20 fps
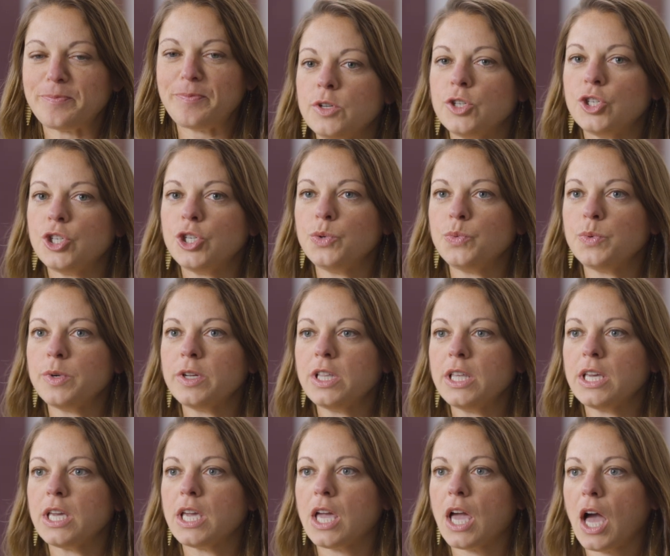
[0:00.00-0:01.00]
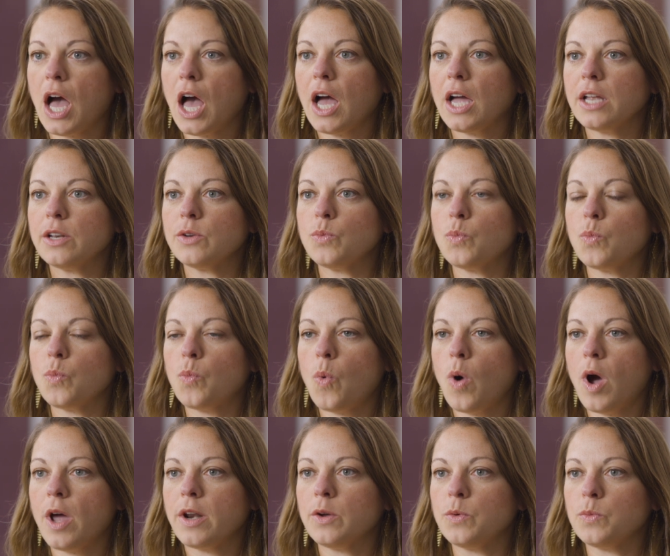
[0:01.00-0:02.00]
She really got
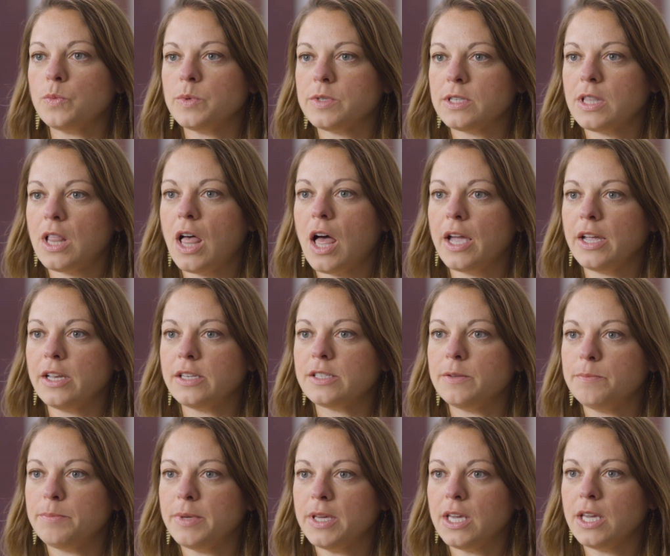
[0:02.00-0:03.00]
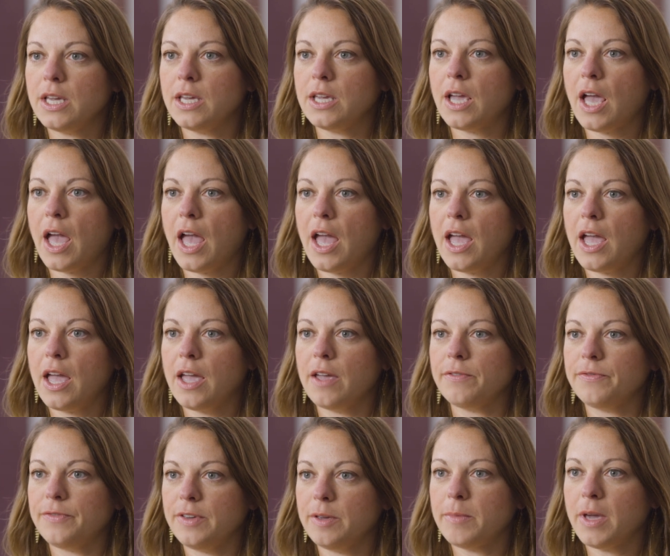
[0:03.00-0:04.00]
what it was like to be a
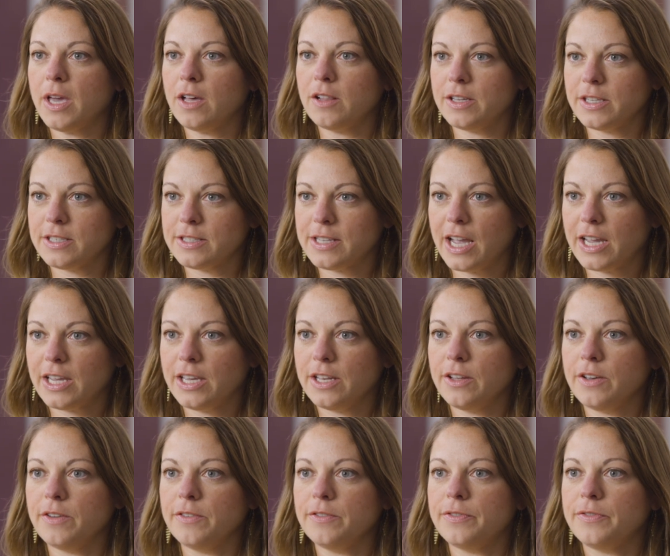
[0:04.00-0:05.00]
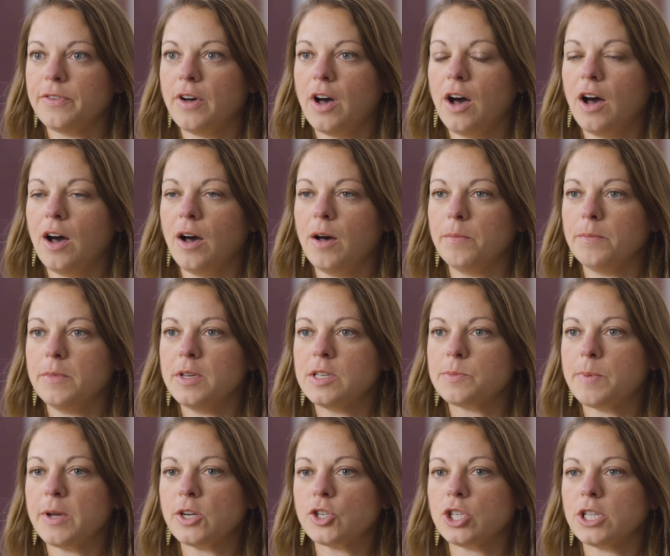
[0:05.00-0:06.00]
female executive,
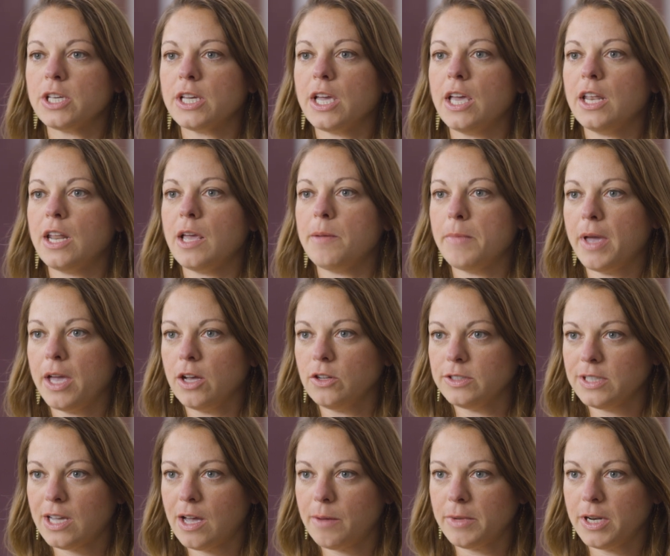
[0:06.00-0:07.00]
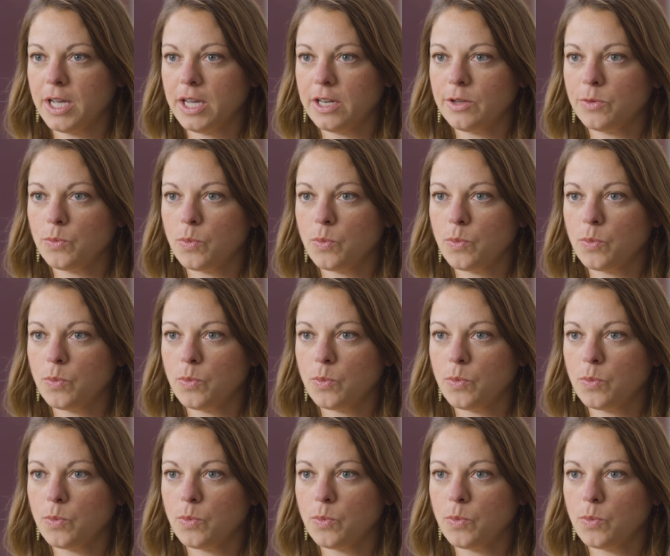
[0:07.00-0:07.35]
especially in a male-dominated